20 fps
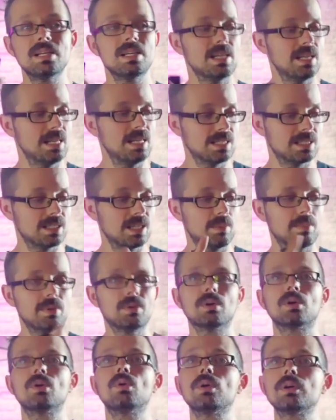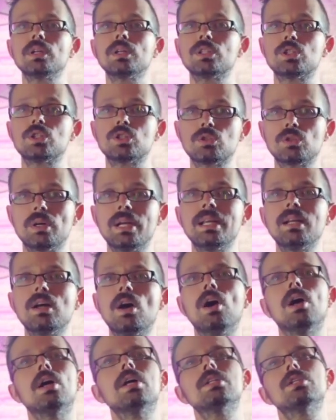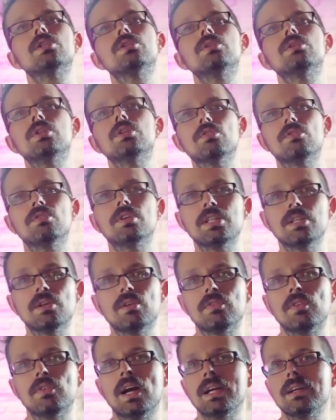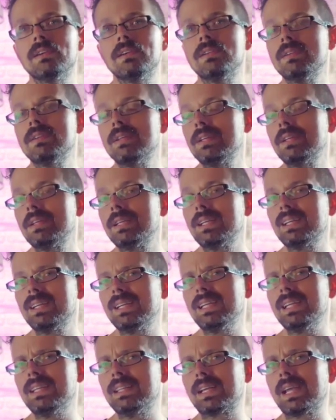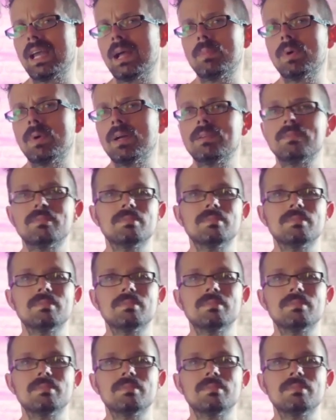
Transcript: is going to be recorded straight onto your video file in the camera.